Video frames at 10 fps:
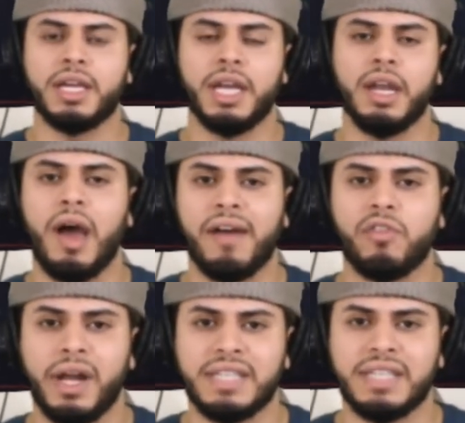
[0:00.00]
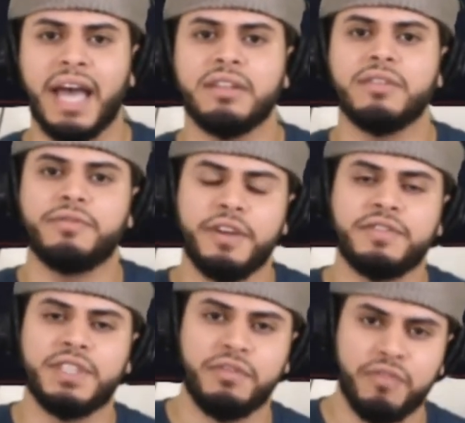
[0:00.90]
Canelo Alvarez had
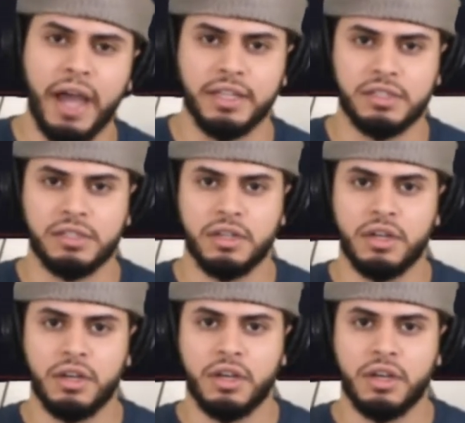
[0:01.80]
50 fights.